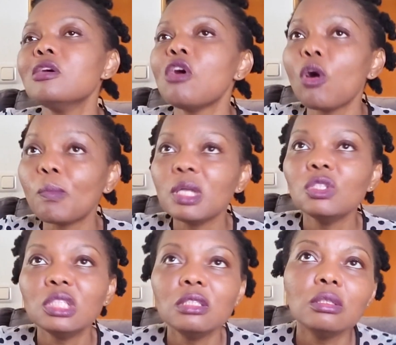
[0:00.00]

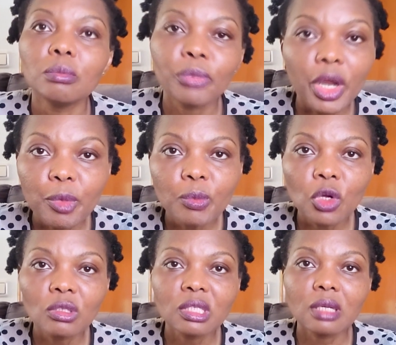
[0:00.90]
uploading premium
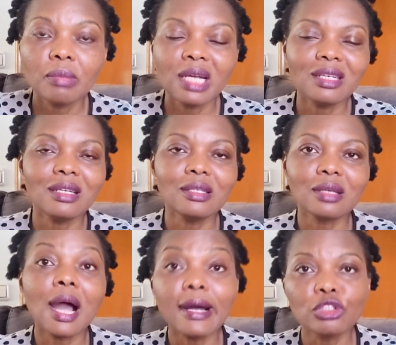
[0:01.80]
content, but it's
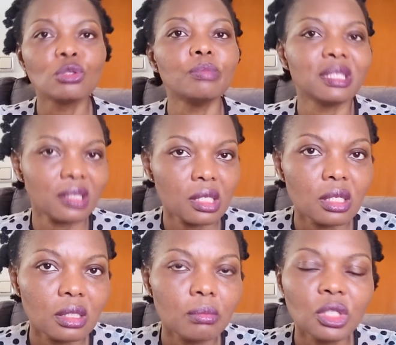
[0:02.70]
hard to be
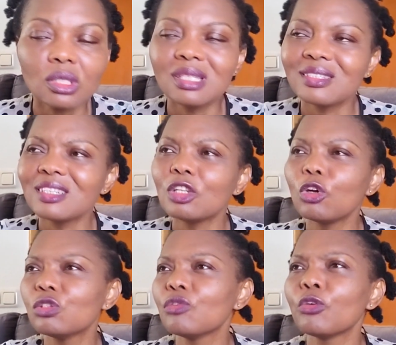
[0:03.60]
seen because there's a
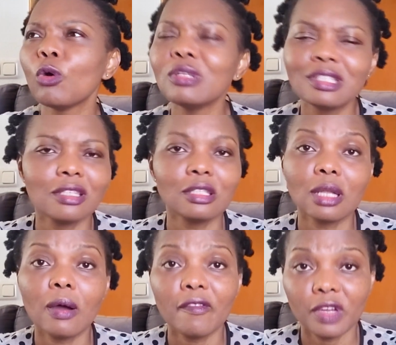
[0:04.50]
lot of content in
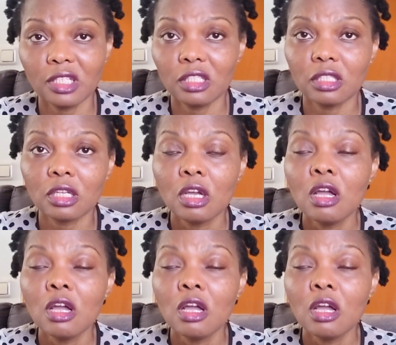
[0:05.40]
our faces.